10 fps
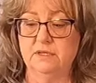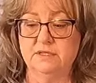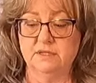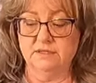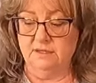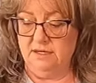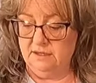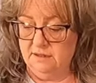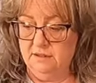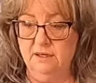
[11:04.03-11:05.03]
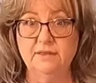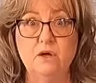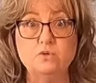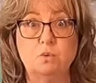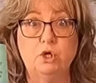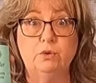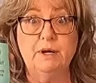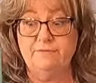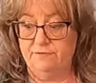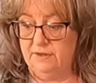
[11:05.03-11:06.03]
that's insulated. And those work
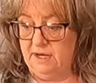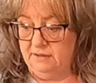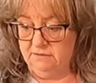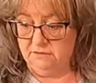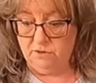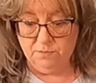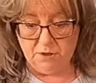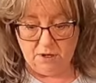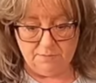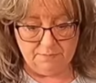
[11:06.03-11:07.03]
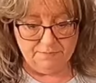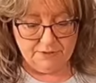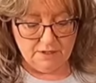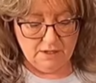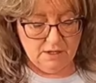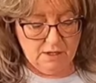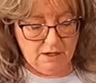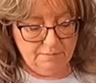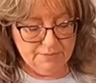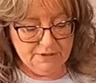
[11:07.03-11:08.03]
great for that, no problem.
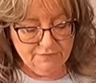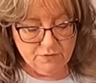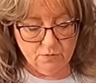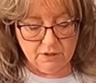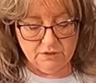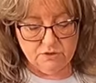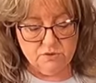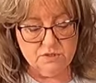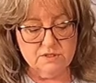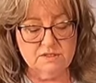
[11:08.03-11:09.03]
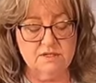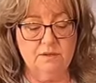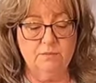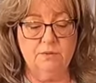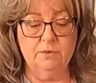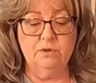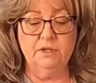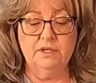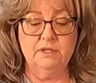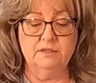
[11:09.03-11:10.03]
Um, but if you want to use a stem, we were
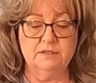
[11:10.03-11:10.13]
looking